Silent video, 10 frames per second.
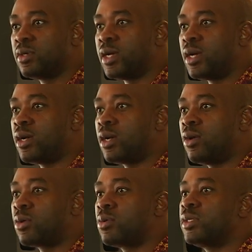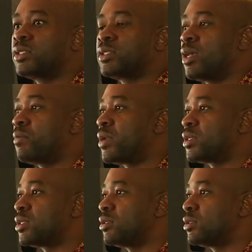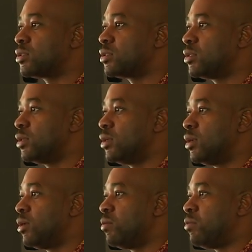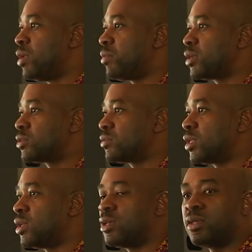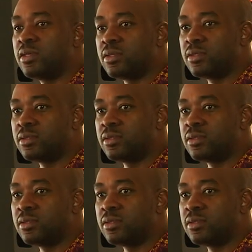our colleagues here present, members of the